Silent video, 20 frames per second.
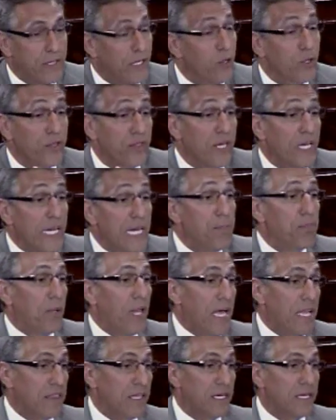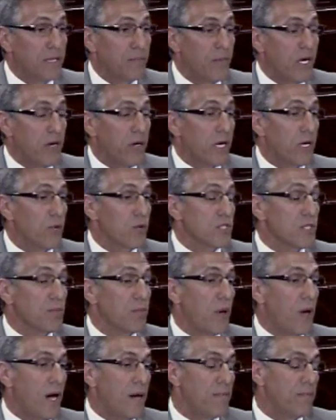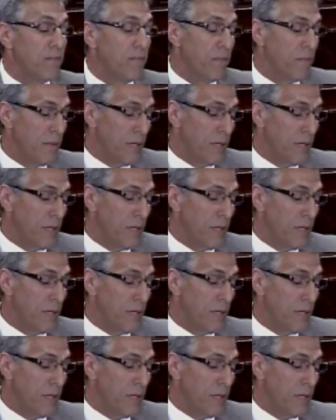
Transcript: The only thing he planted in America was a bomb.